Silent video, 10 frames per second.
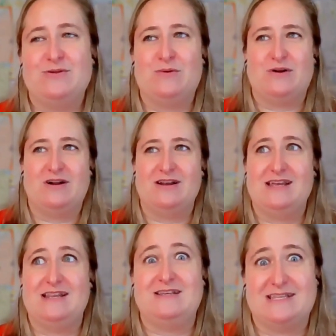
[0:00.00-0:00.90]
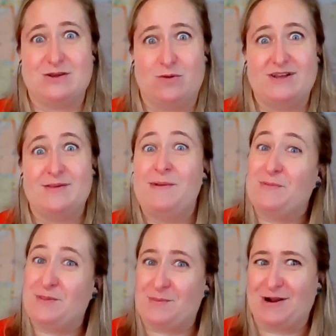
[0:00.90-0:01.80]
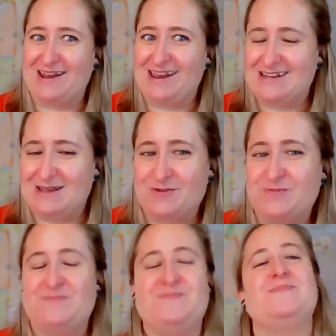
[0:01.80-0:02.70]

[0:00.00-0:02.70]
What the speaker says: or in discourse about the bargaining table.